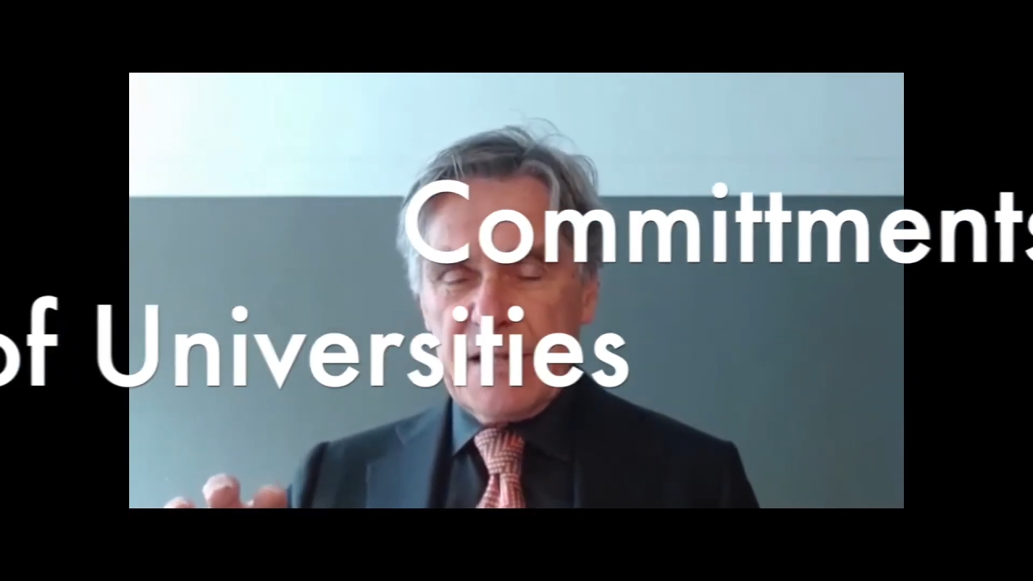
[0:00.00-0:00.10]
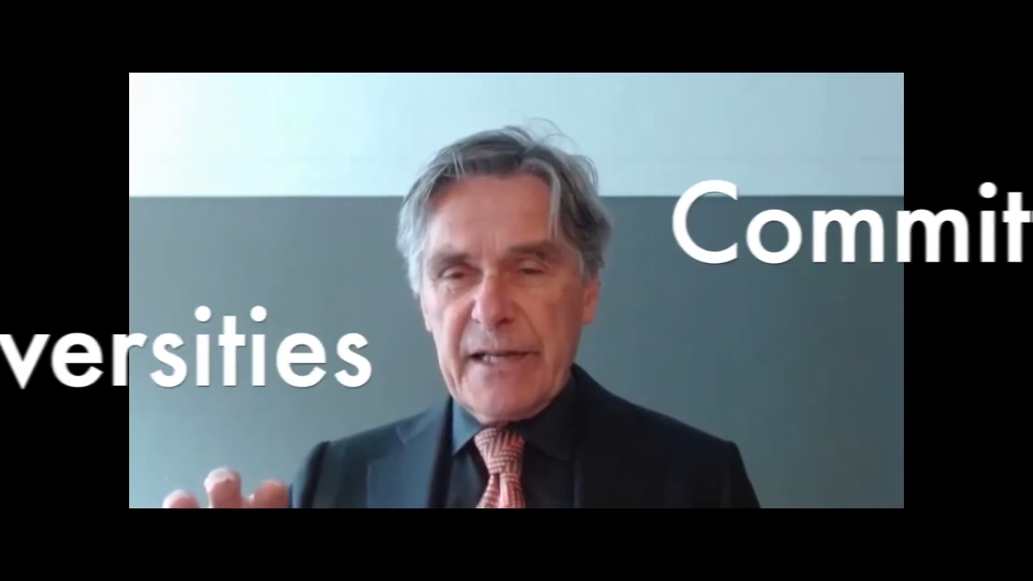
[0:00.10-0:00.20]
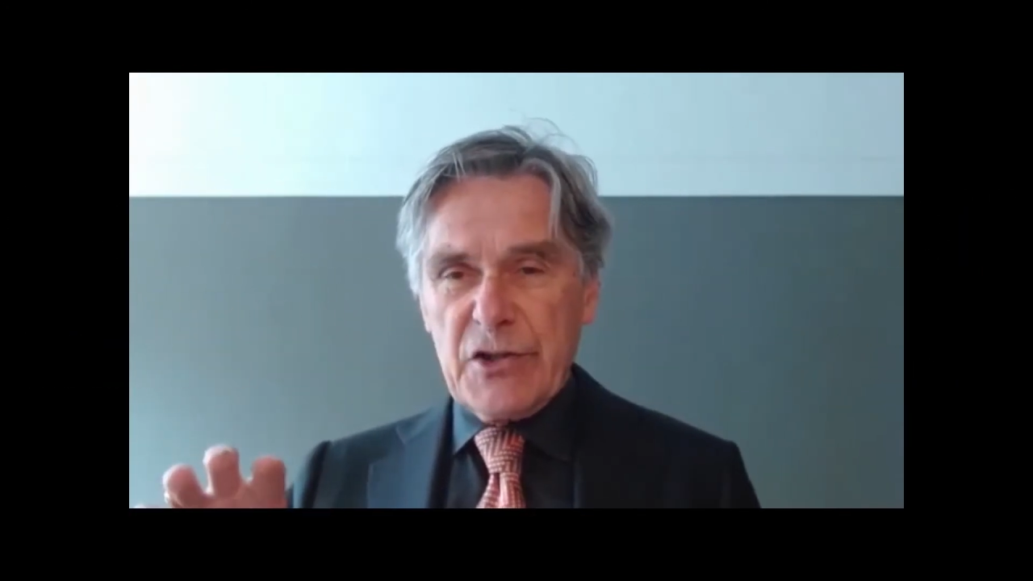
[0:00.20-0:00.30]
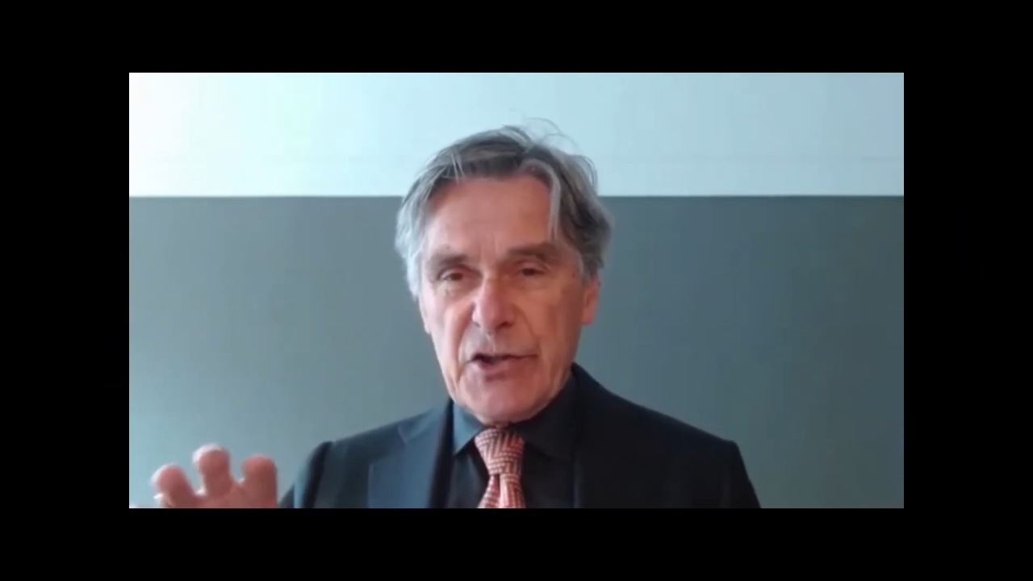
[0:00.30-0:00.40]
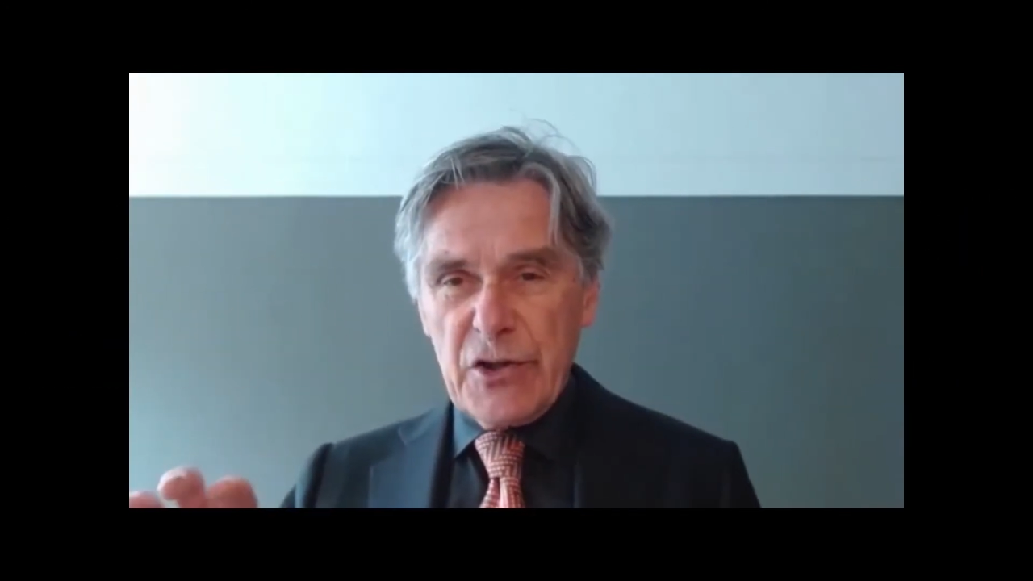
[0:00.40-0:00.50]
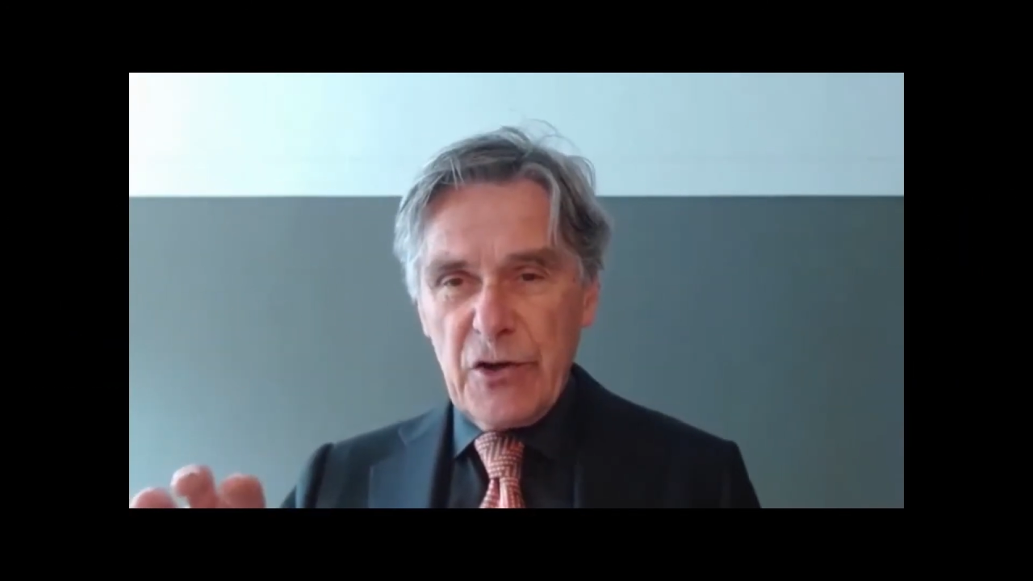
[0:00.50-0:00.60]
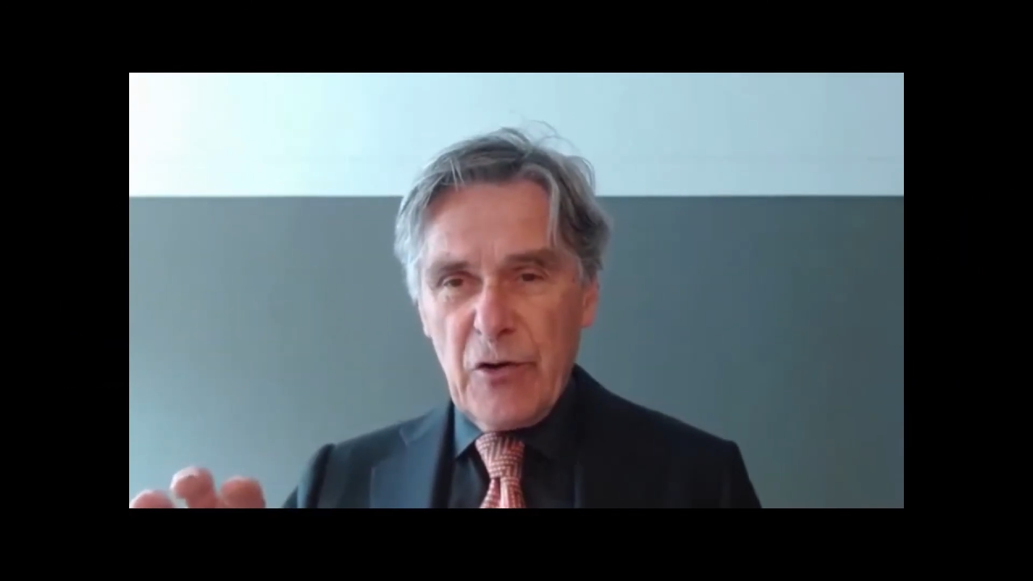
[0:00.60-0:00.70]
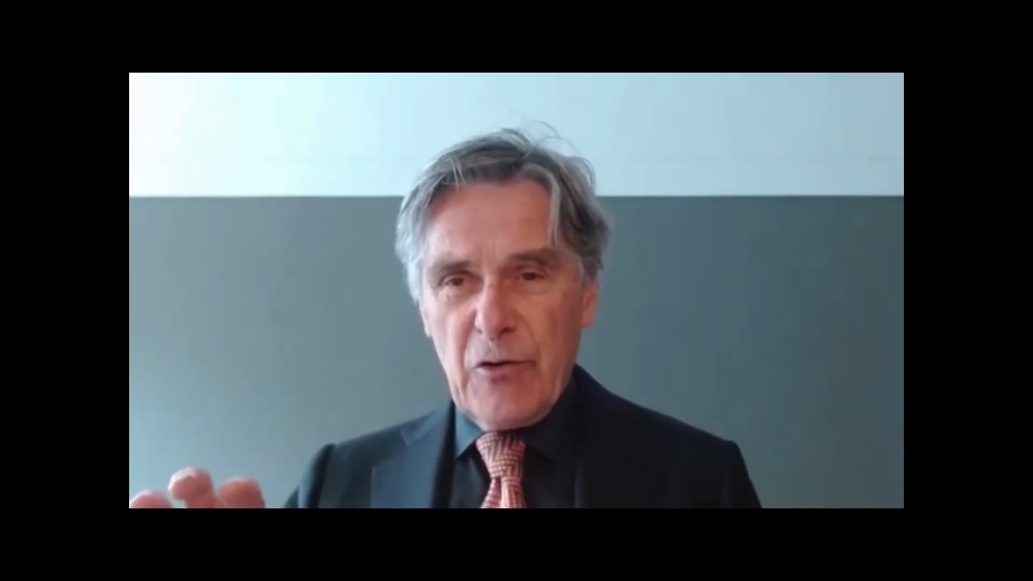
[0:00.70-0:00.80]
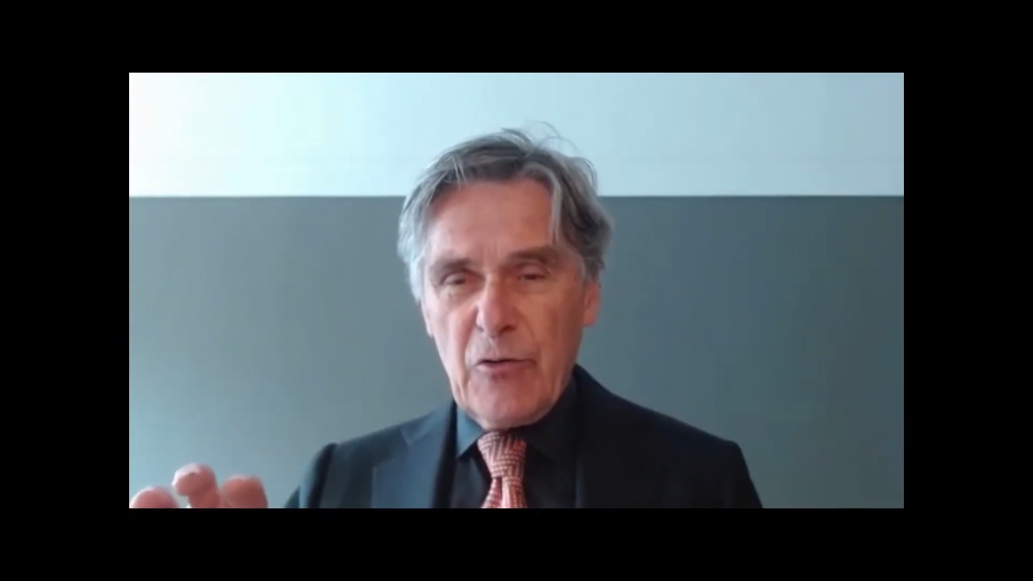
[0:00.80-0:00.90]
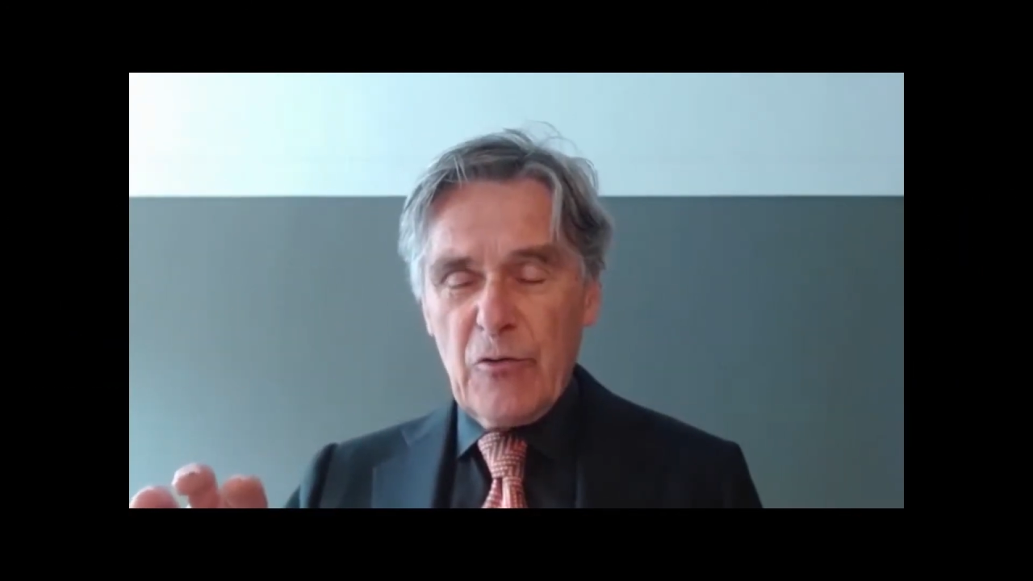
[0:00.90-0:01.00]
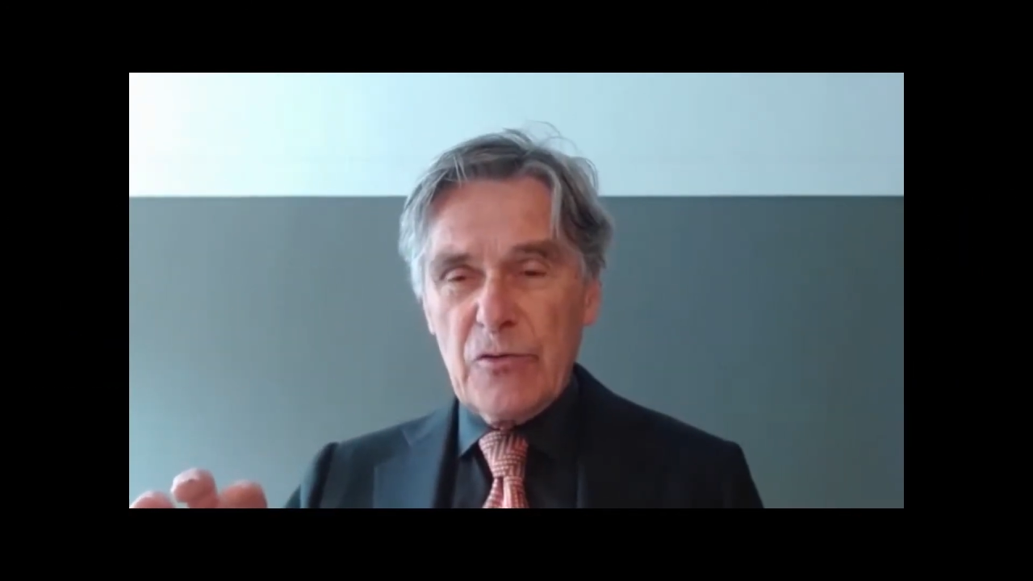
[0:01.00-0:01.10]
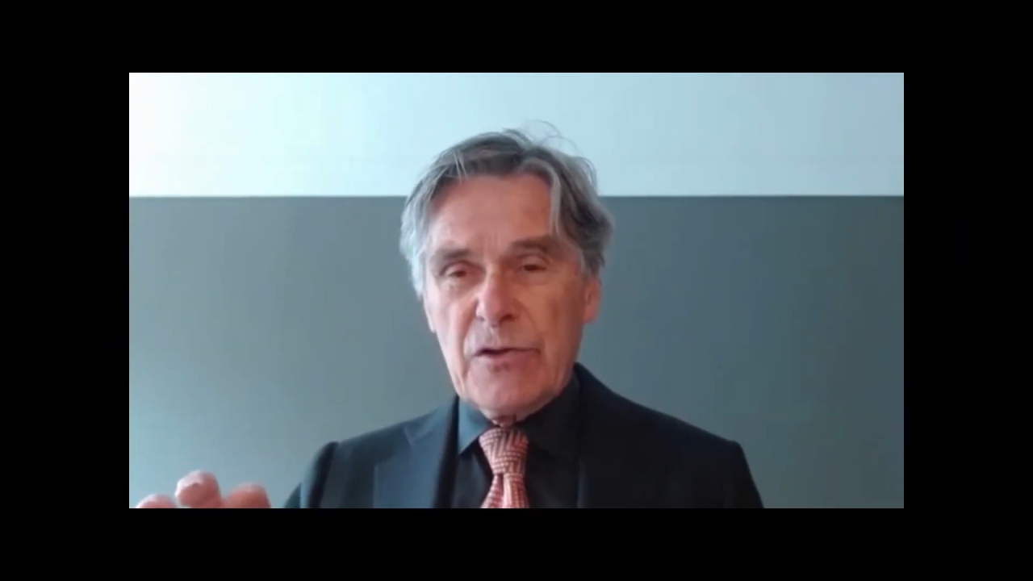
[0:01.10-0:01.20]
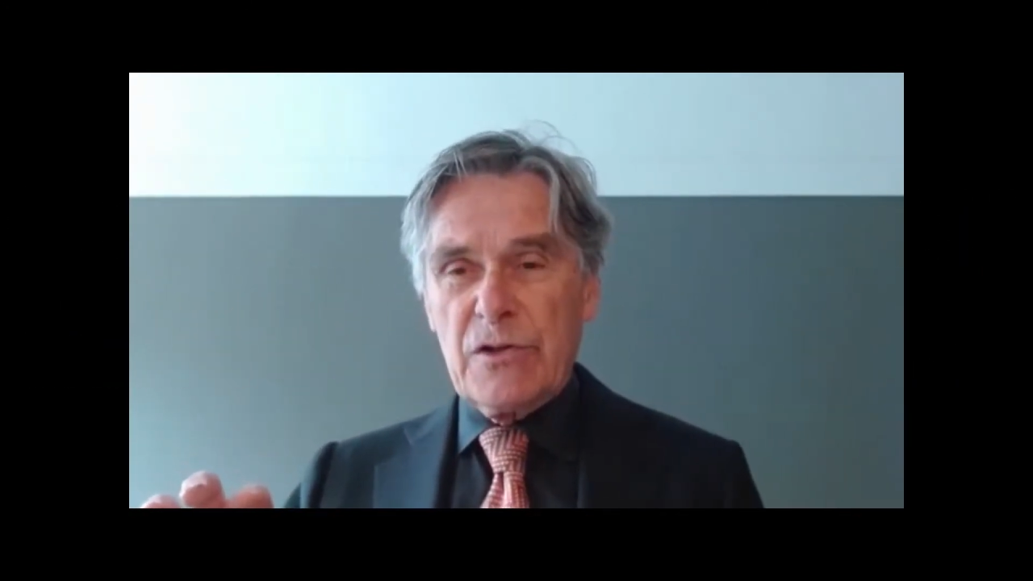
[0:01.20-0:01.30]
that show